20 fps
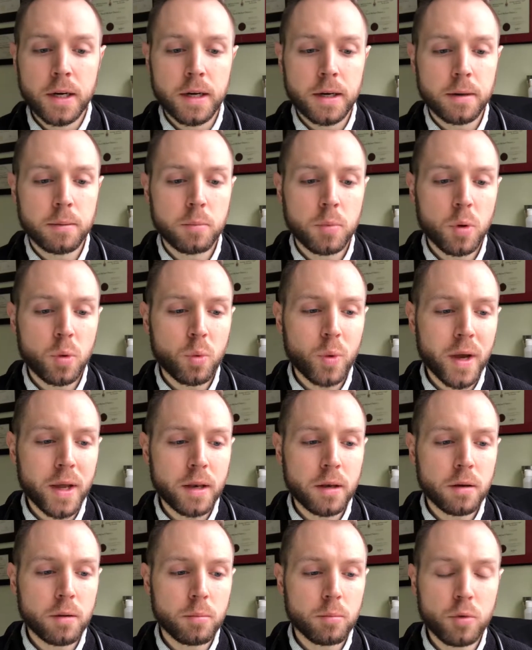
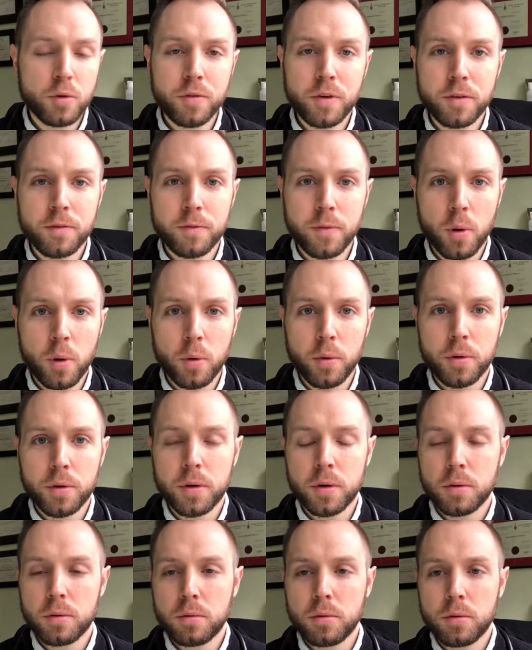When moving
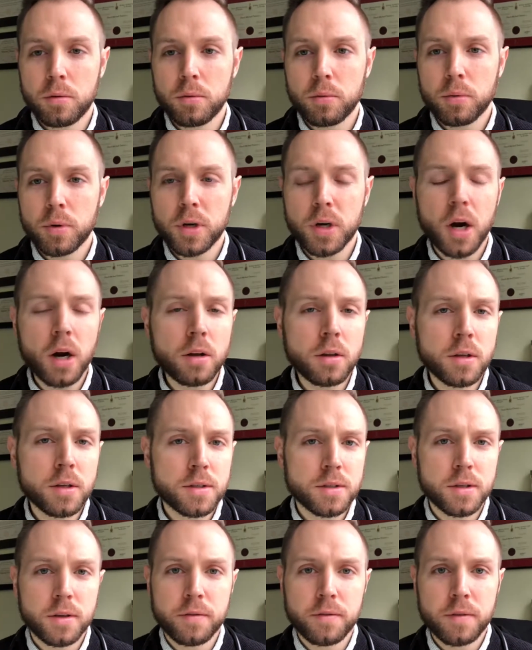forward,
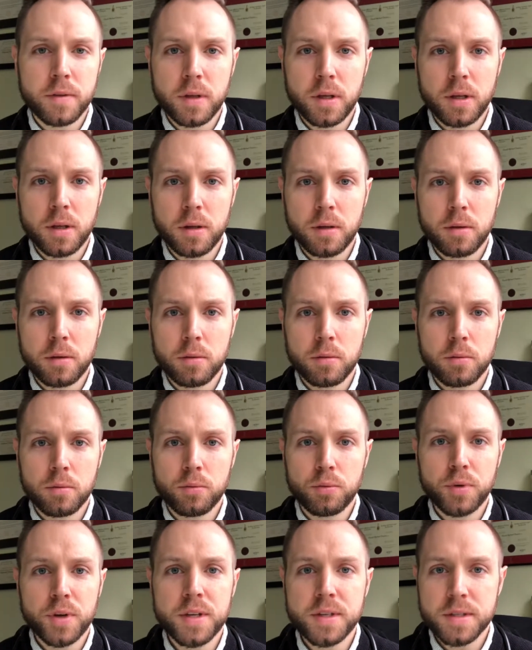regardless of the
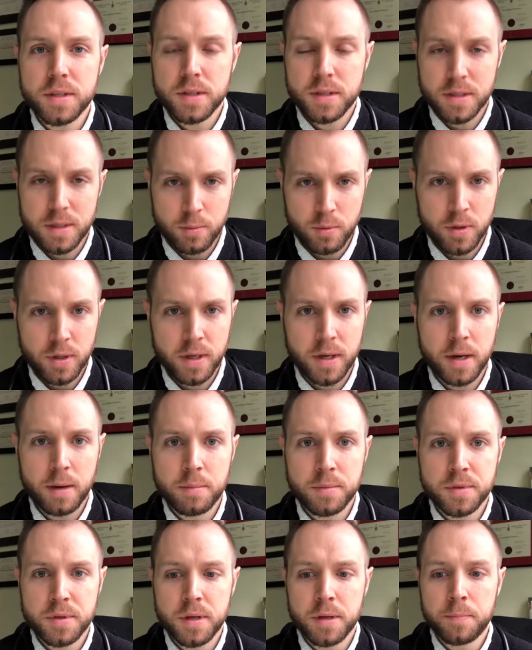reason someone
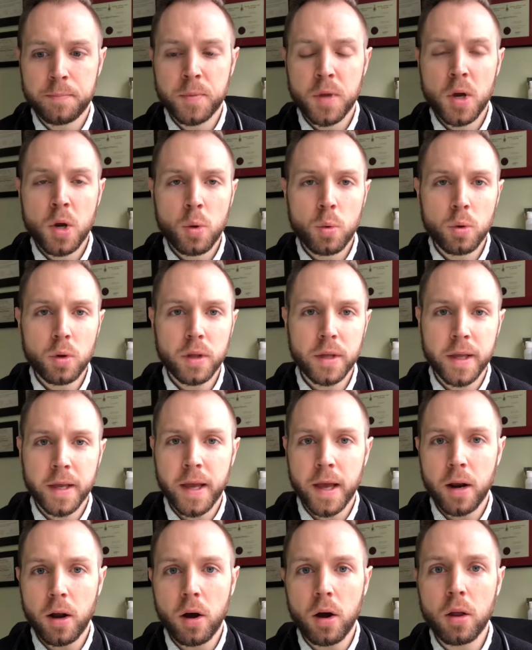comes in, we're
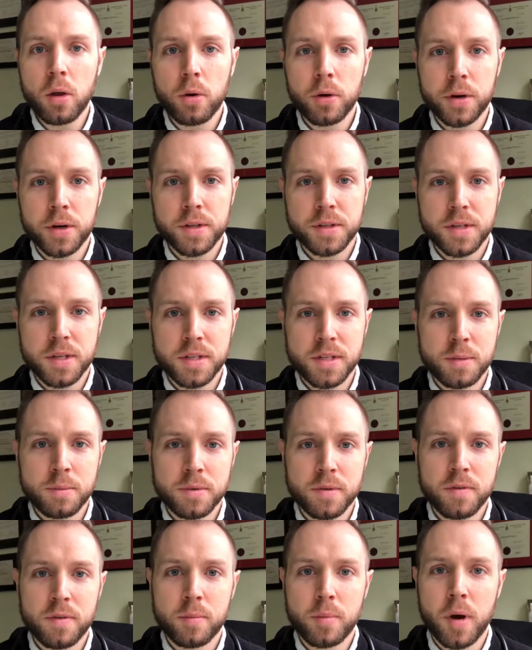looking at all organ
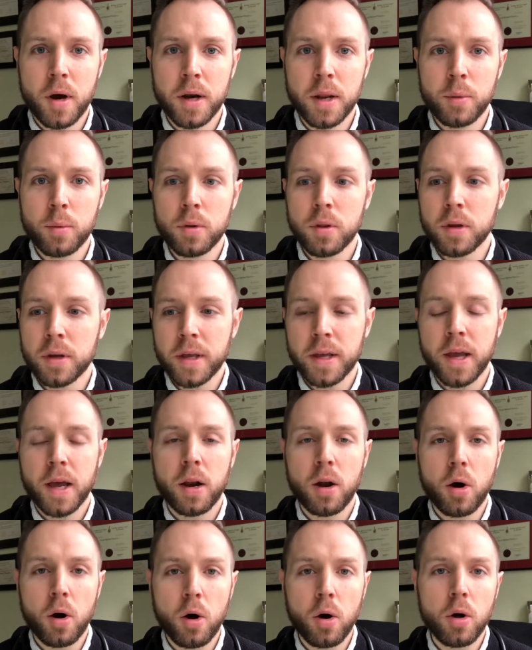systems of the body. We're looking
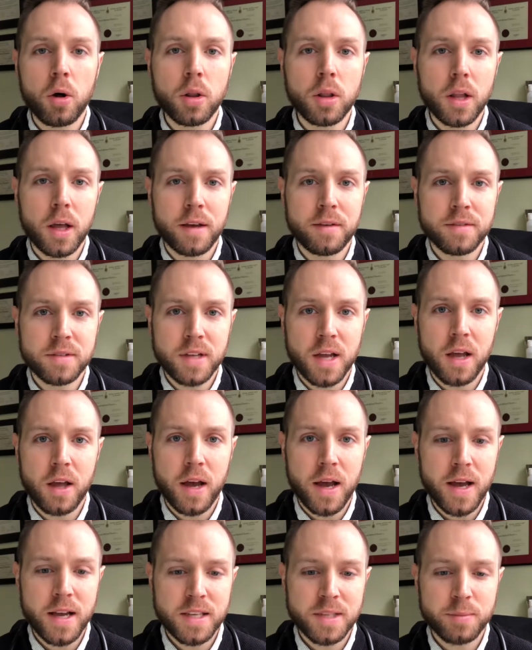at all lifestyle
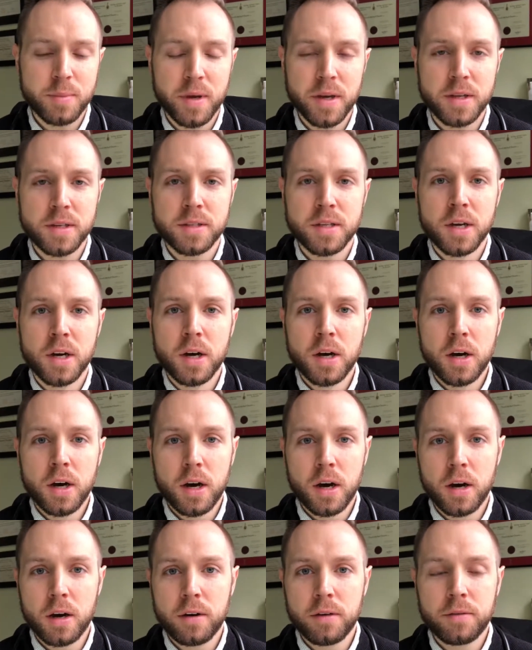aspects
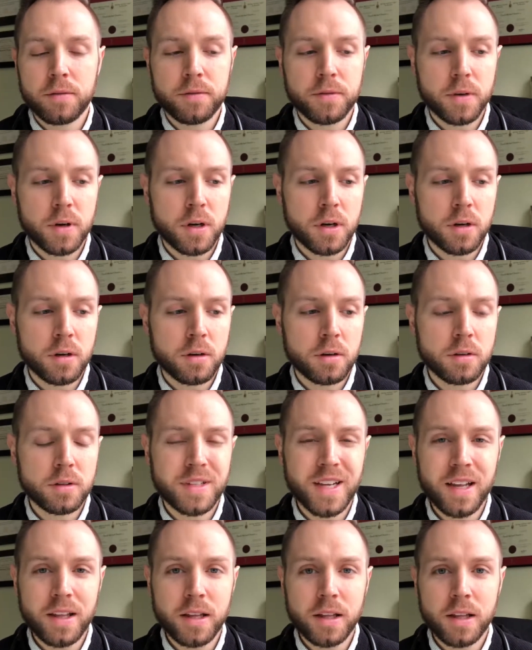of
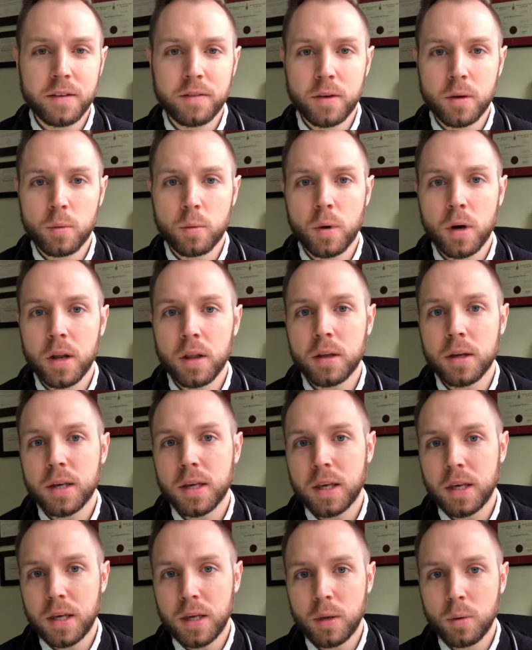daily living. One of the
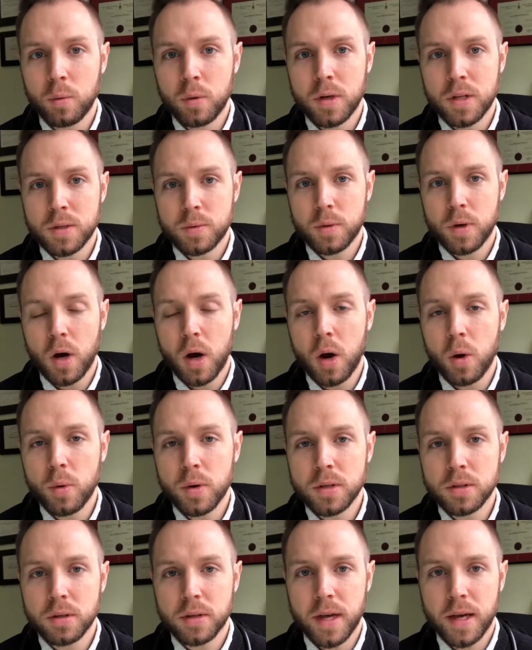key ones we
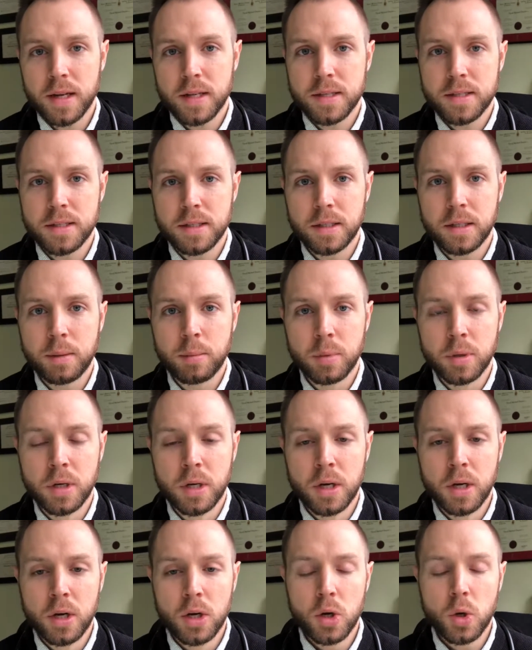always look at is sleep,
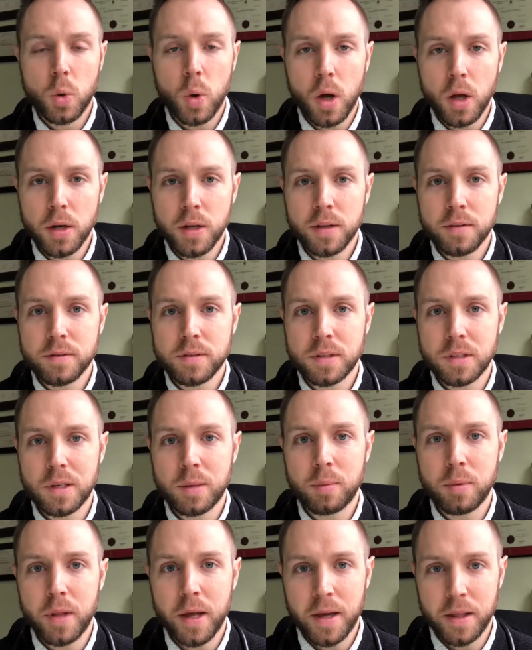quality of
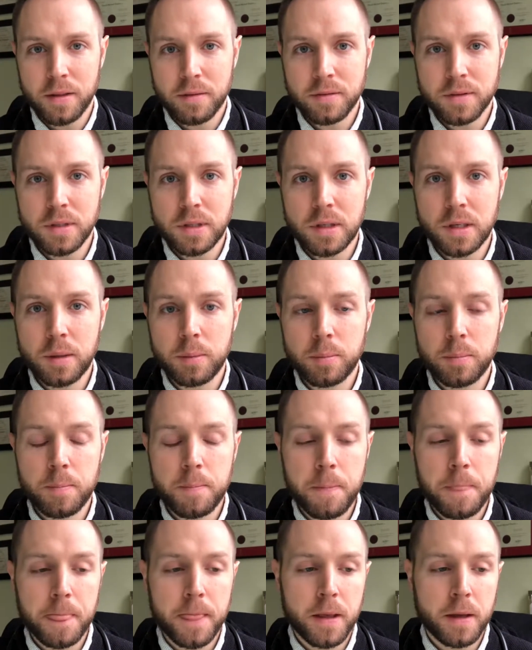sleep, length of sleep,
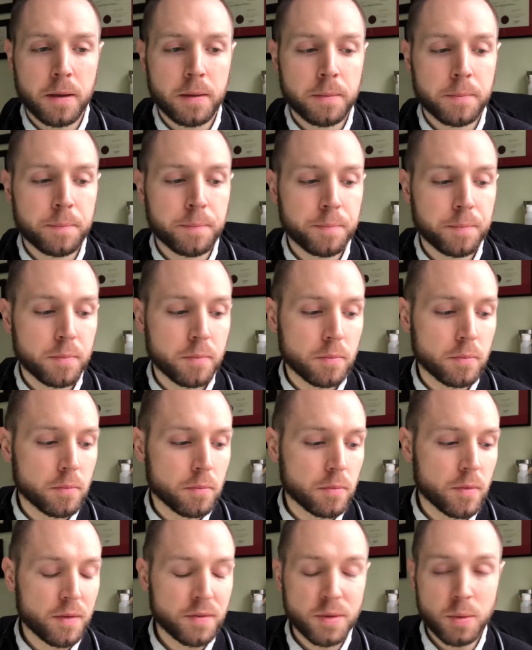
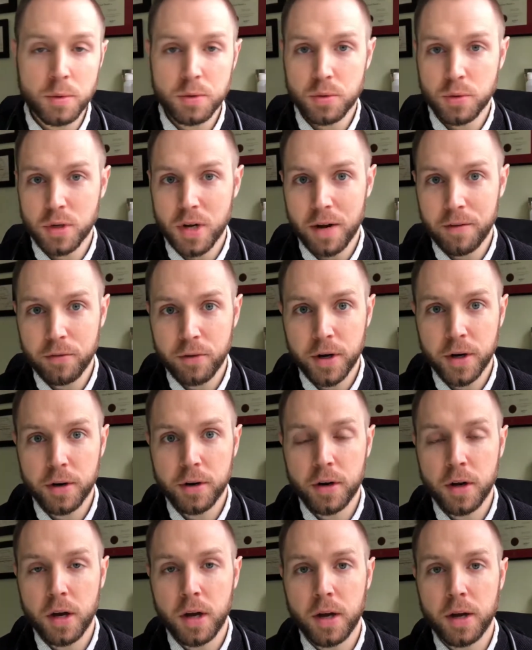if someone's recovering
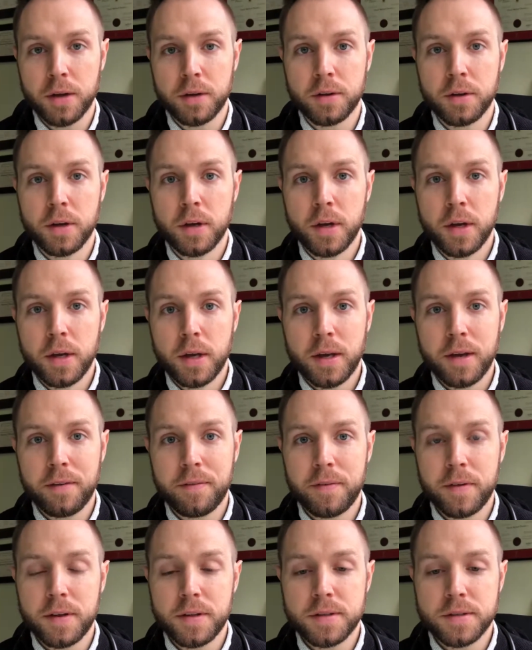or not,
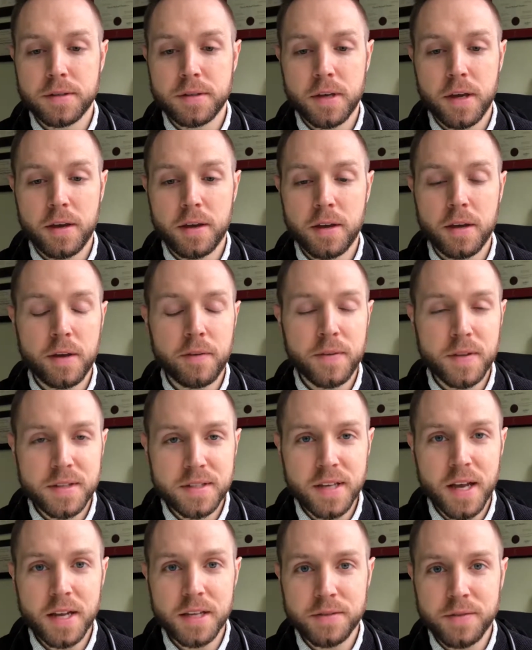if it's
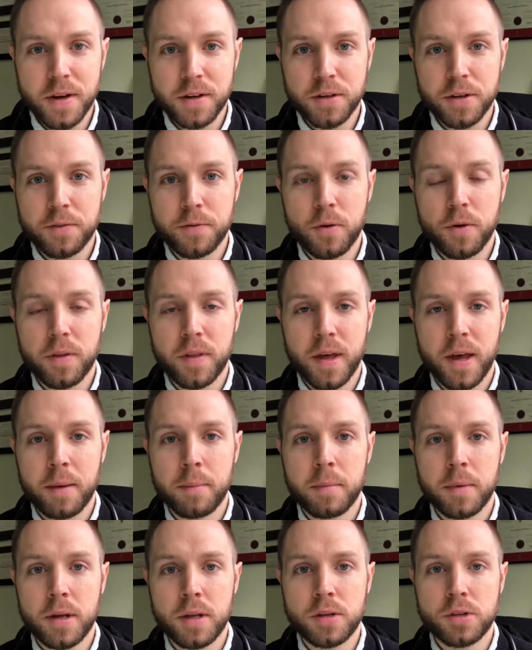satisfactory for
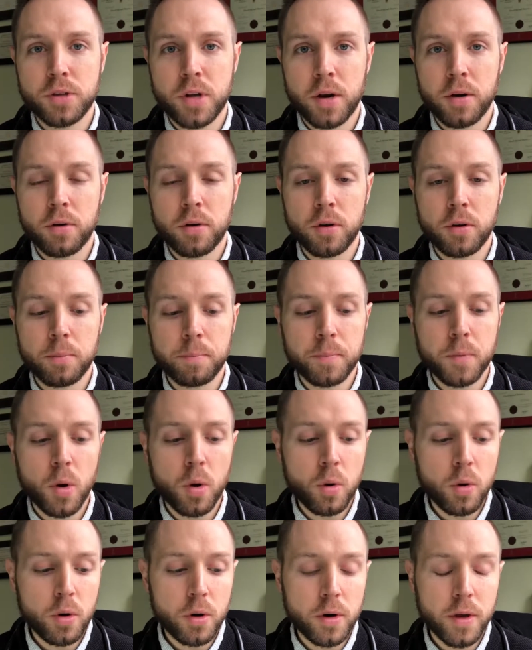them in general,
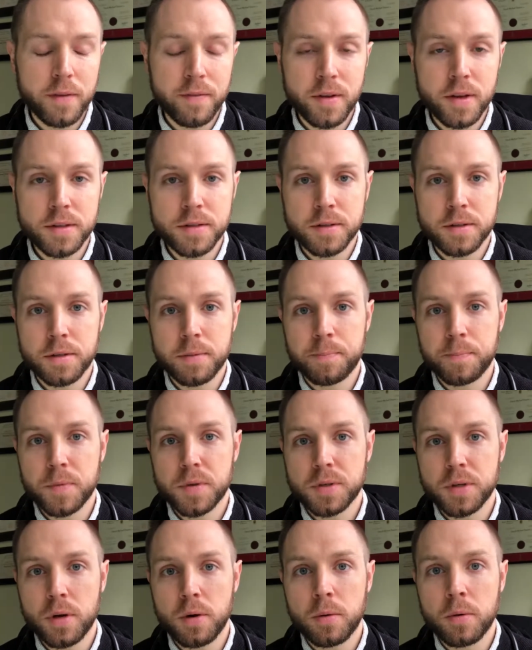or if it isn't.
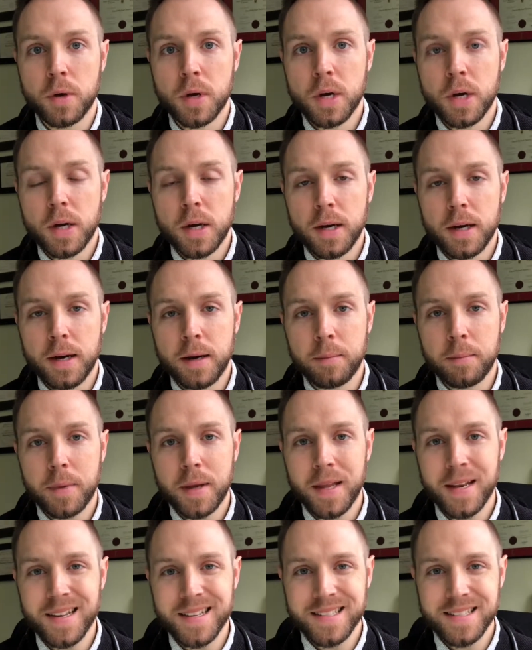So
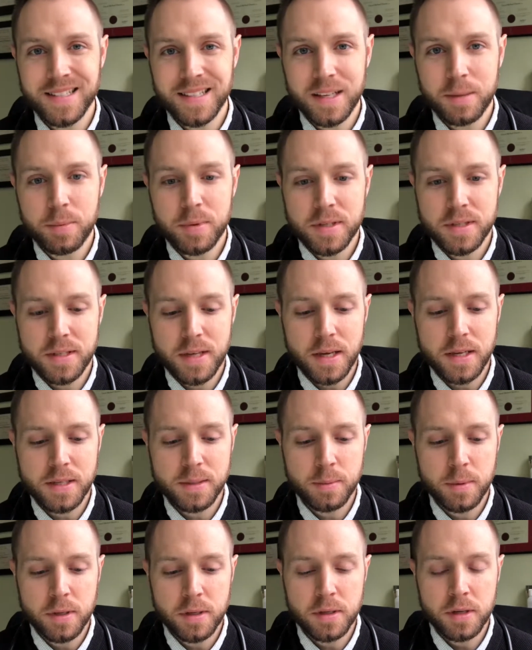in a sleep
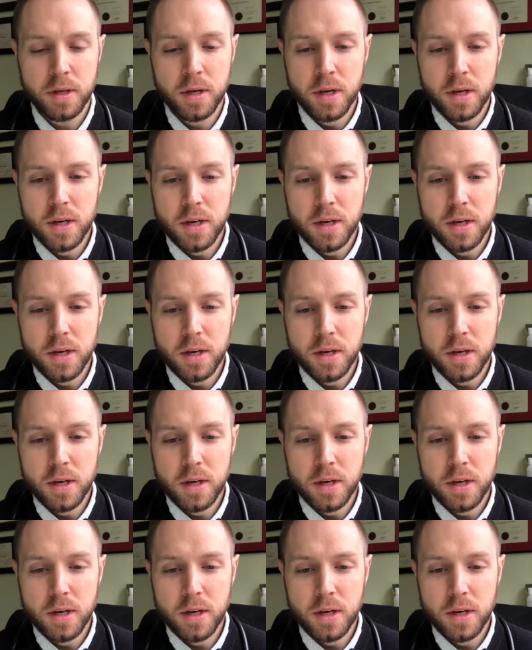assessment,